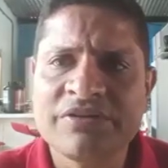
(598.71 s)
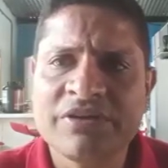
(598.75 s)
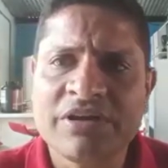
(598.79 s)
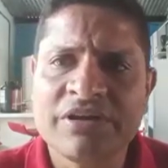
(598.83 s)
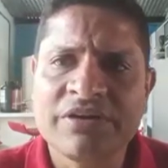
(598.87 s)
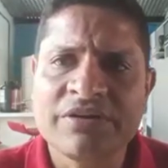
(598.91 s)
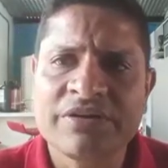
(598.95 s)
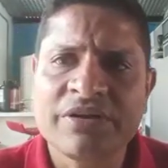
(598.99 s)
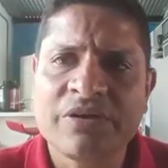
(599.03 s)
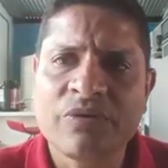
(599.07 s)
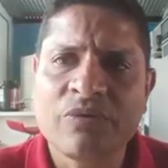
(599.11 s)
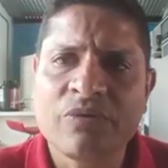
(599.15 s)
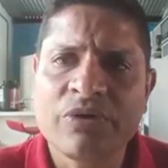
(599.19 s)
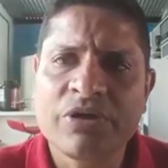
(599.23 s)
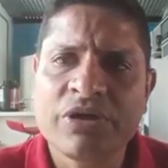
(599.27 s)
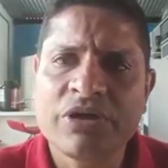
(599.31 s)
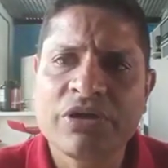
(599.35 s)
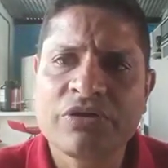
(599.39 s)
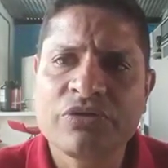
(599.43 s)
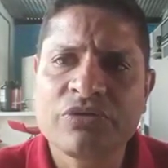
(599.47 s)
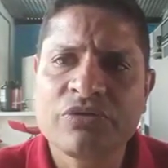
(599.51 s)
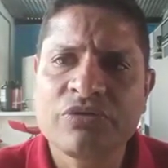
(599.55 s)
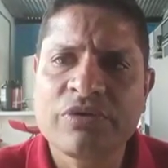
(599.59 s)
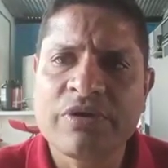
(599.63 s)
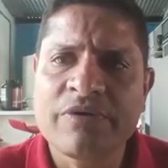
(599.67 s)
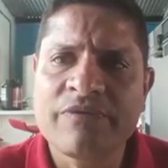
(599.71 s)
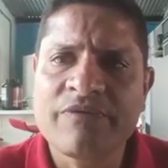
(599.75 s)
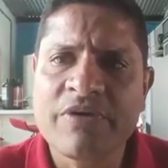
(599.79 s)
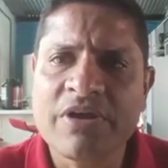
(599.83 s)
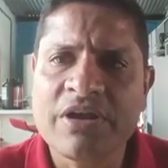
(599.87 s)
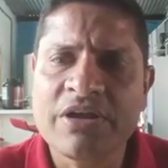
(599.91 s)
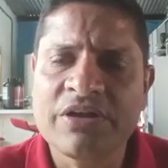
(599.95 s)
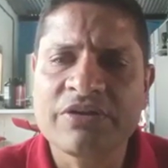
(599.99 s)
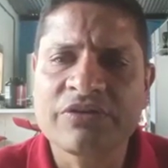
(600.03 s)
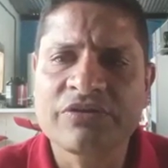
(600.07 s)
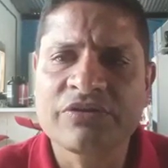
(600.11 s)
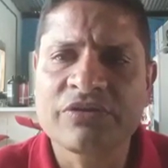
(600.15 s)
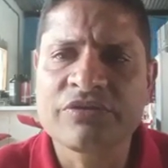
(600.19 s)
are the way to
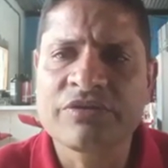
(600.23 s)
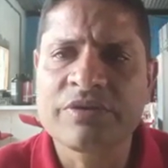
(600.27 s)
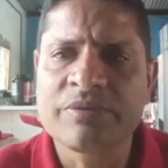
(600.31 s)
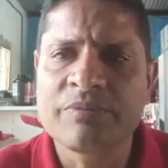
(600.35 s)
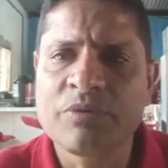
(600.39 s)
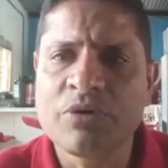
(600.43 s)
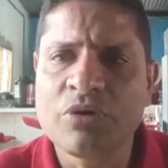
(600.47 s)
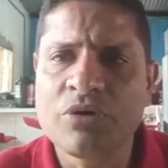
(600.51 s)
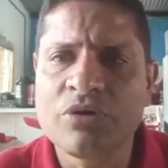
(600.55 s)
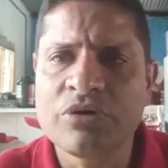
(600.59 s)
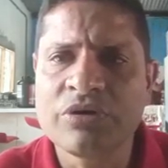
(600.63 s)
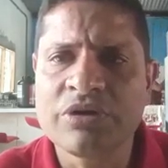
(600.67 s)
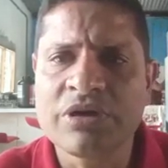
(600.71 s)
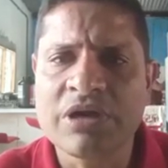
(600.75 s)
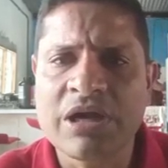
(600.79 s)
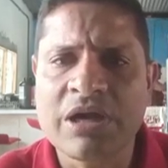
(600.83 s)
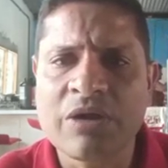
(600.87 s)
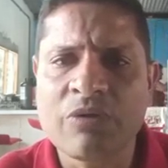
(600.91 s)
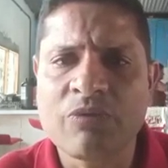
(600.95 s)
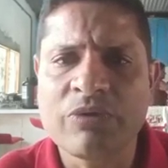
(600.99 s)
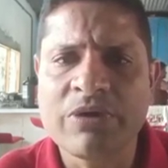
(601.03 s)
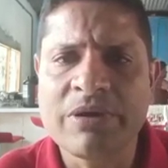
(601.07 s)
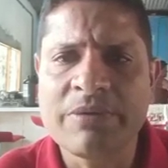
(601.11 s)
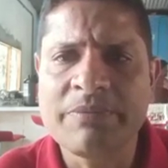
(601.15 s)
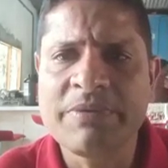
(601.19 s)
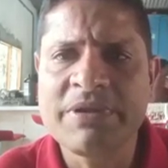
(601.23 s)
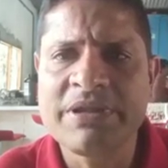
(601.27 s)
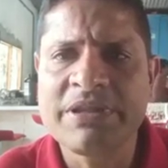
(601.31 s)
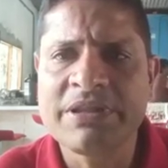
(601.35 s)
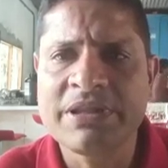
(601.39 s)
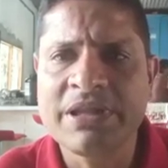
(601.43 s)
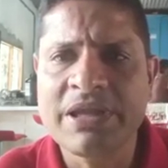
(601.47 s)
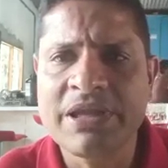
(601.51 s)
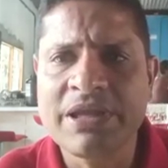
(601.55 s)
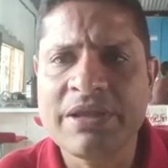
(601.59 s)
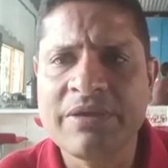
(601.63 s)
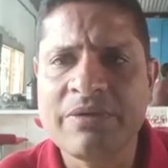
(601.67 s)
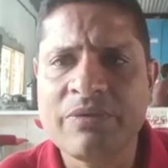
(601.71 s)
advance on the board and will be
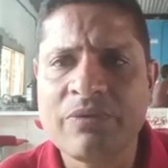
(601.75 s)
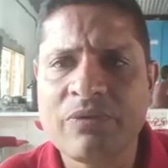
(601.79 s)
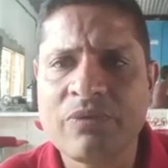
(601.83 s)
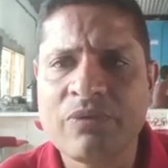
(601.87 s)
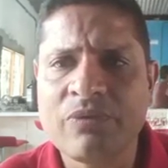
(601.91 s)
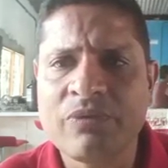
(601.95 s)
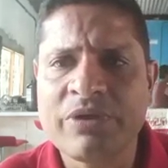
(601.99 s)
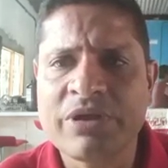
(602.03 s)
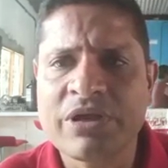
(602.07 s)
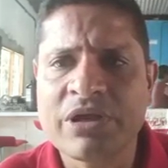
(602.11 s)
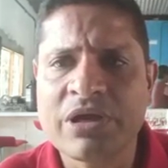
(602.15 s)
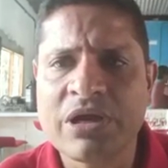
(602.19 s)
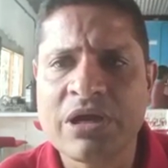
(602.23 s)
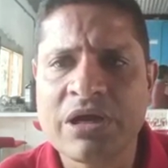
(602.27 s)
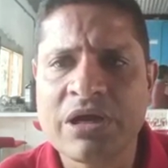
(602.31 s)
named with